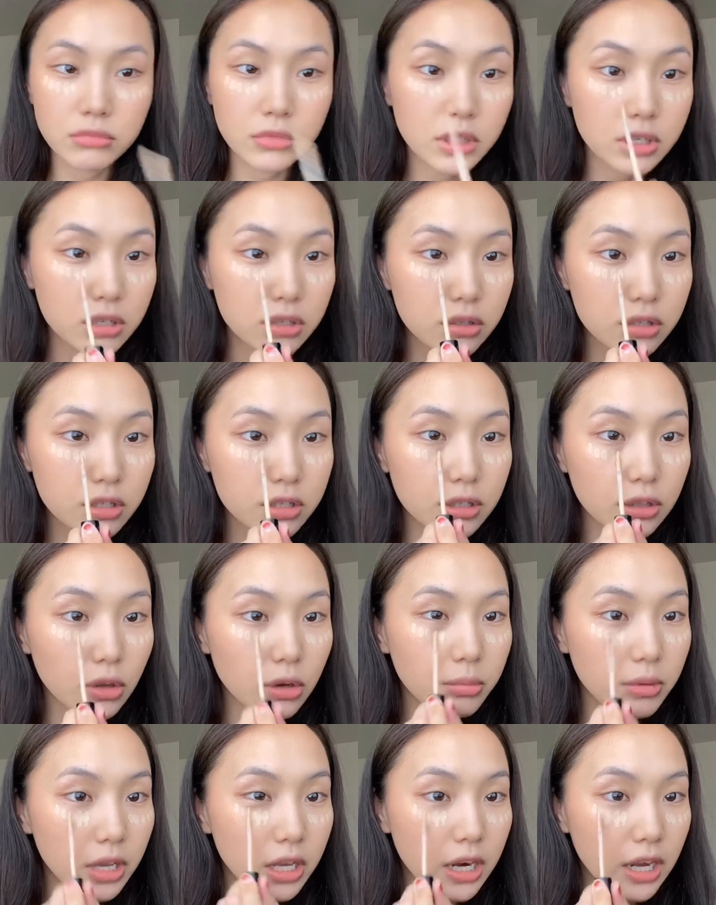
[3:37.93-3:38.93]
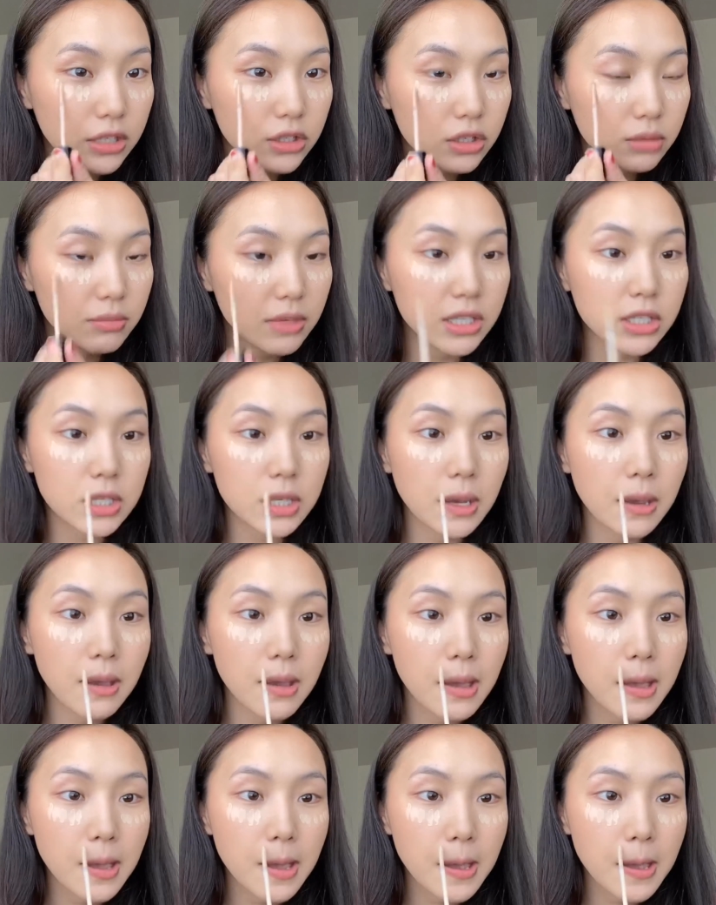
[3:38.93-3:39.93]
Just a little bit, not too much.
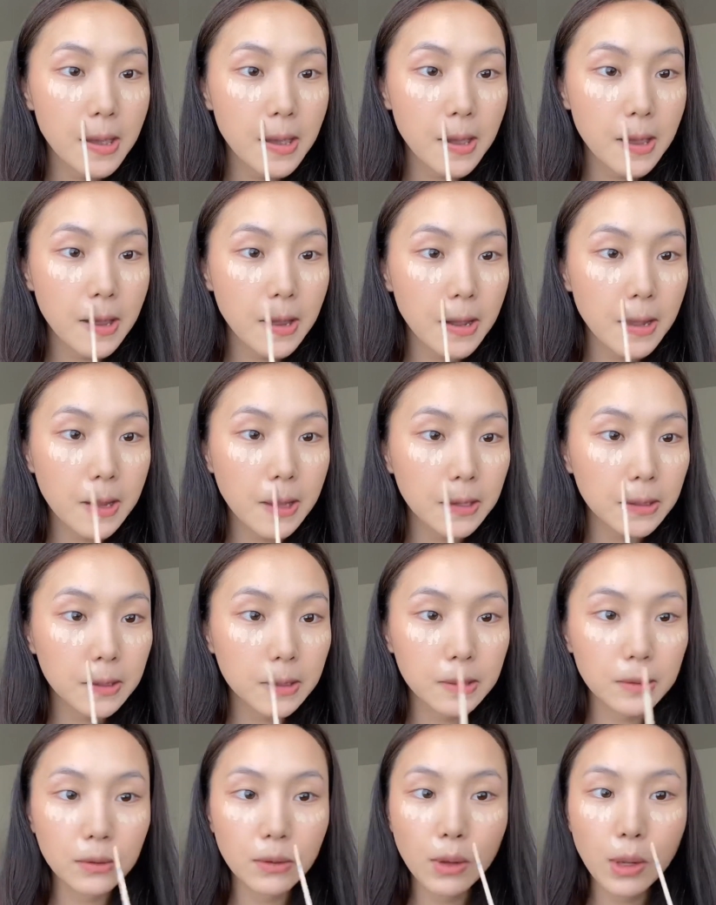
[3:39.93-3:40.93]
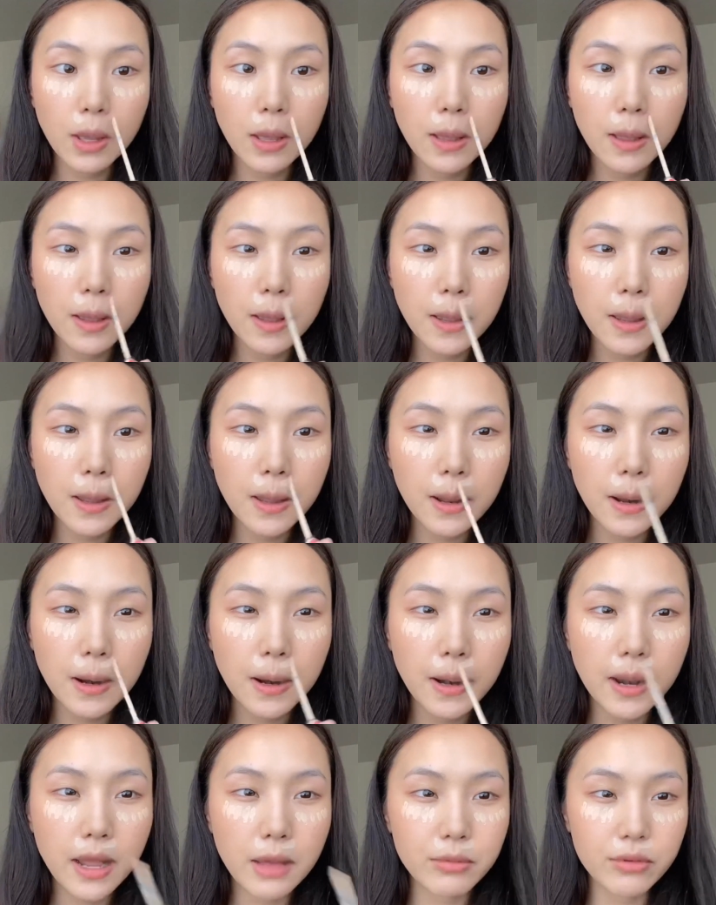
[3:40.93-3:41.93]
I like to
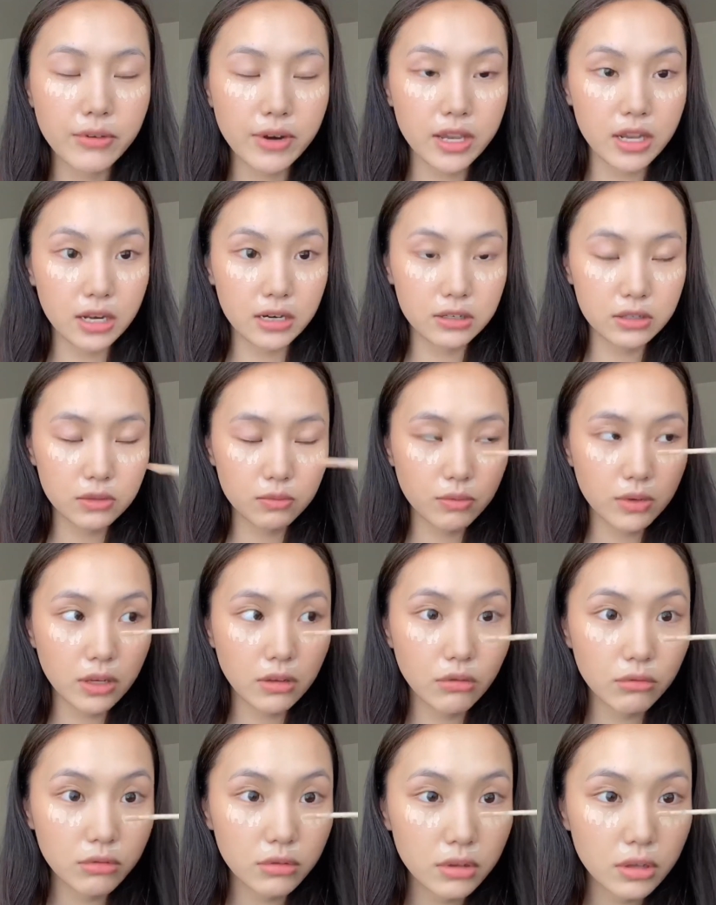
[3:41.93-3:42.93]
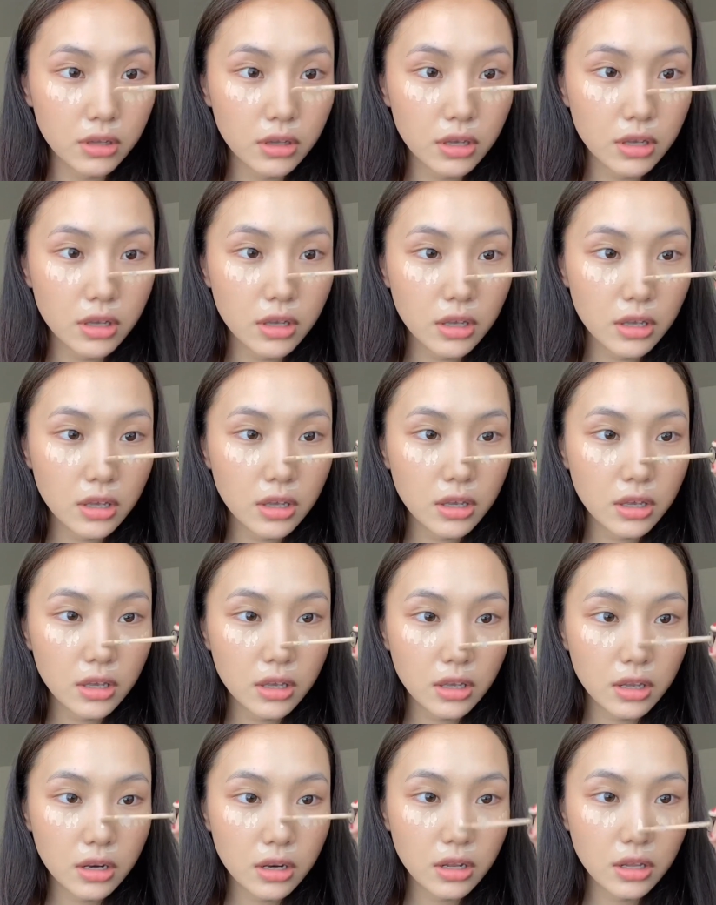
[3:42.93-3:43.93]
dab it right here as well.
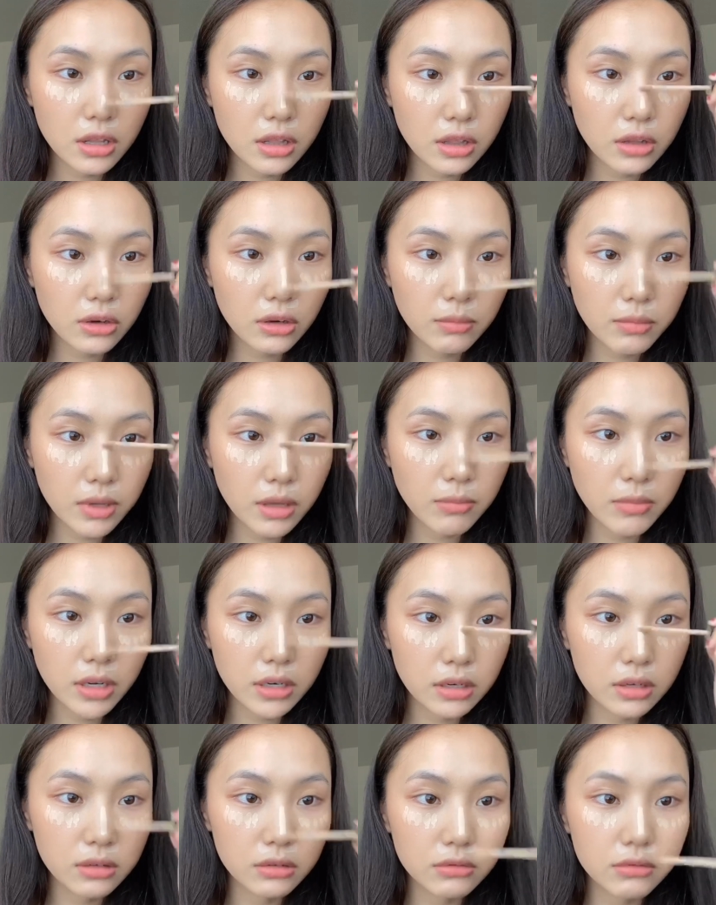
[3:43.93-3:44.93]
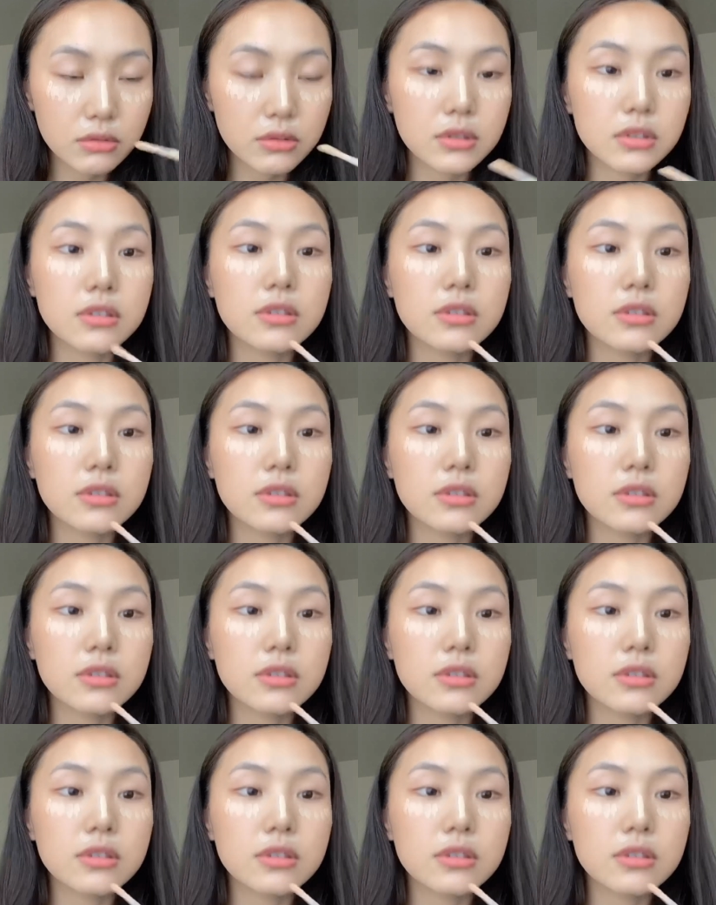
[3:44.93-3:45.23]
And a little bit on my nose,